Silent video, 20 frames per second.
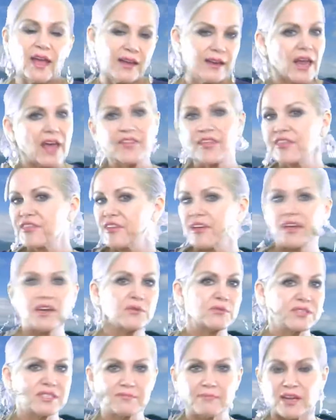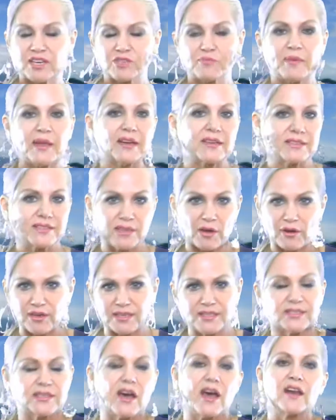Another theatre was much better. So
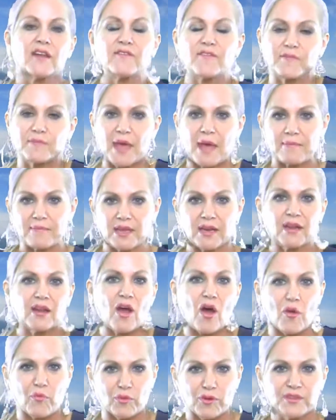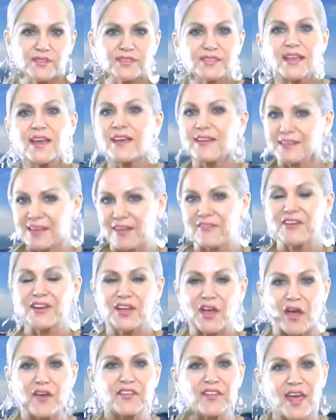I decided from that minute onwards never
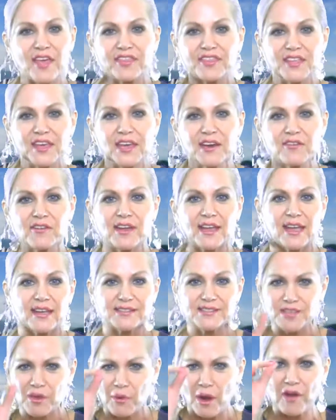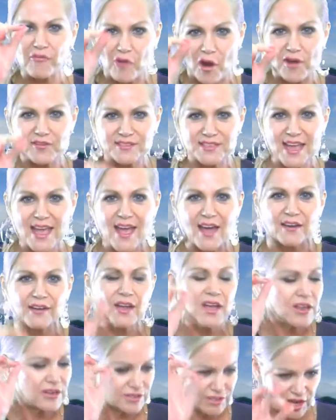to go to that theatre again. So I wrote
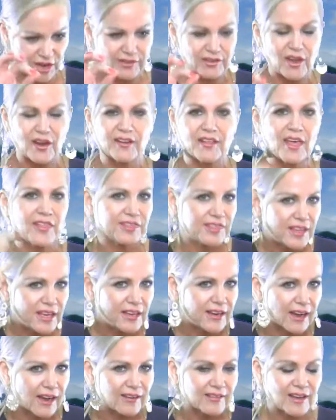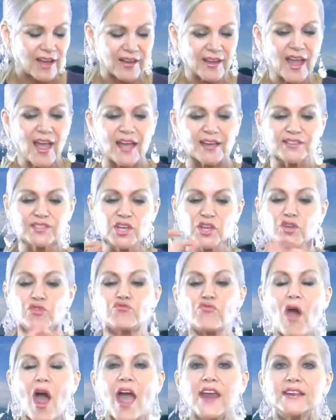down, don't go to that theatre. Okay, so
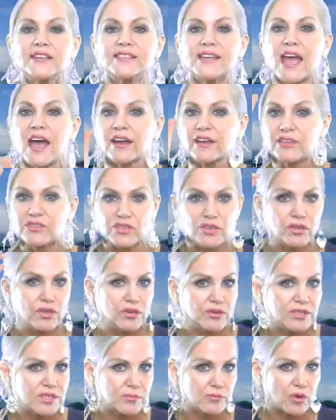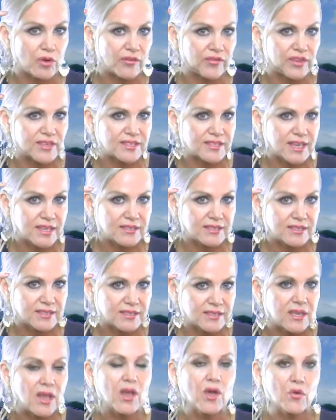you write it down because you're using more of your
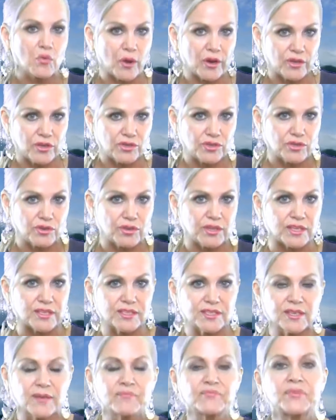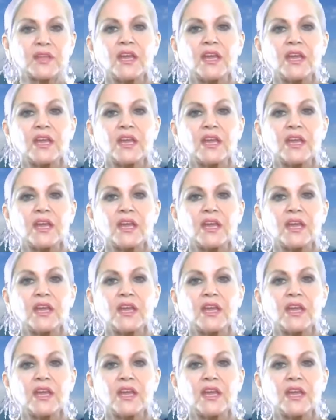senses when you do this.